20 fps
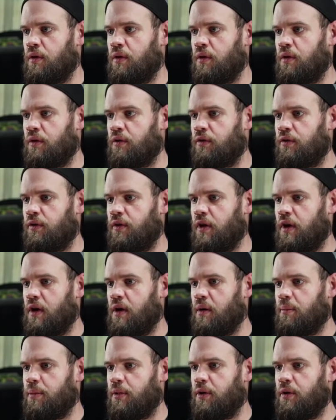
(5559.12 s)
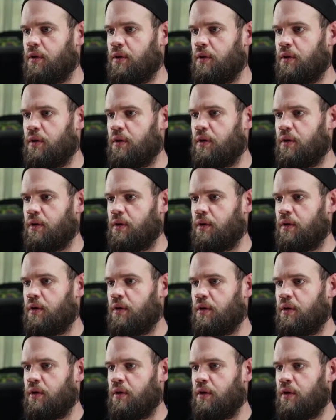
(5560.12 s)
Stop.
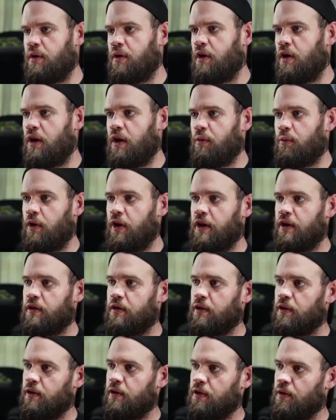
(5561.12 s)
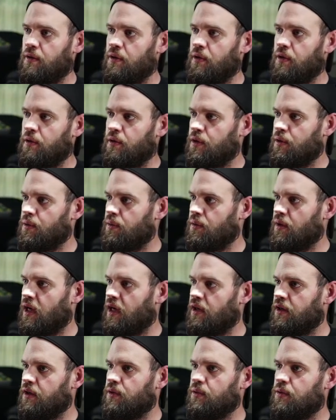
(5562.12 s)
Alright, well, I clearly don't know how
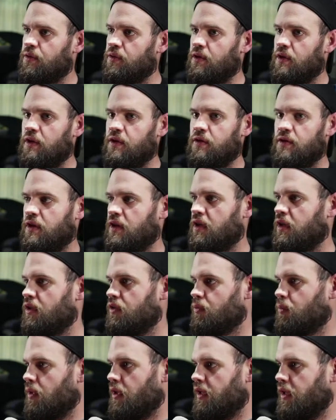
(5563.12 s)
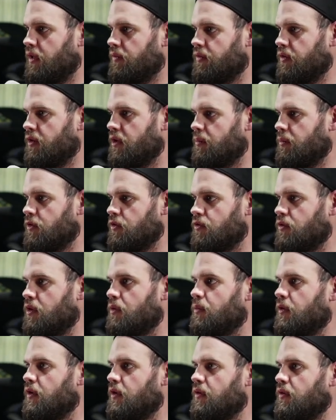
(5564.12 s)
to use easy keys well enough to demonstrate
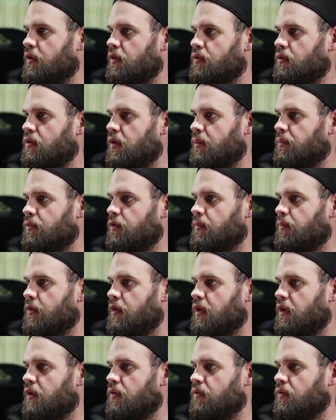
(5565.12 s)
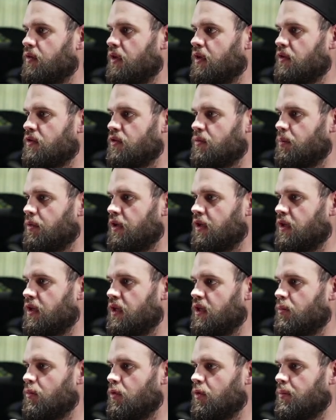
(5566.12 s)
with it. Let's grab something else, and I'll just play a
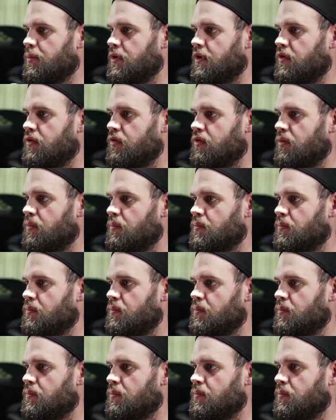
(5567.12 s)
keyboard piece.